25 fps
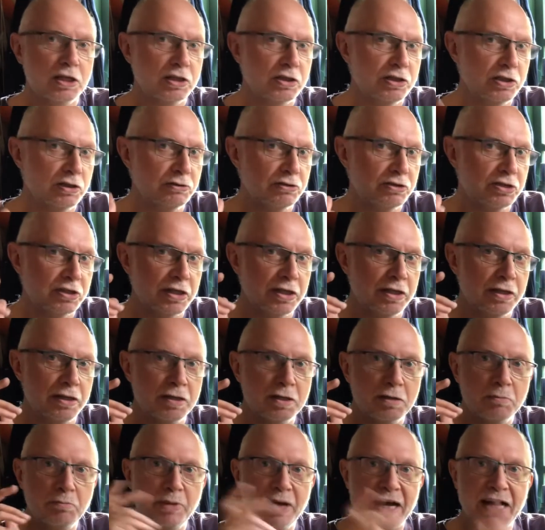You see
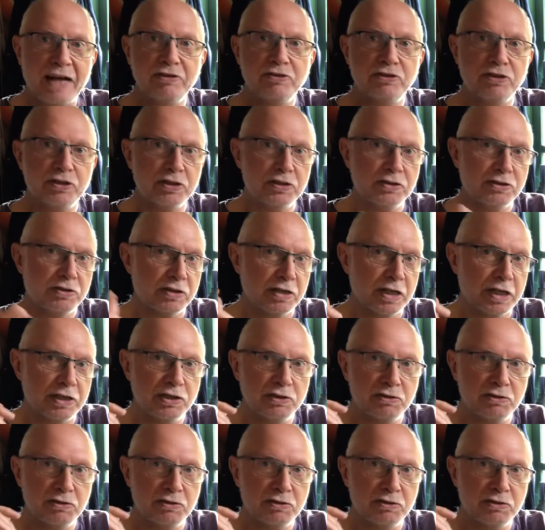panzers and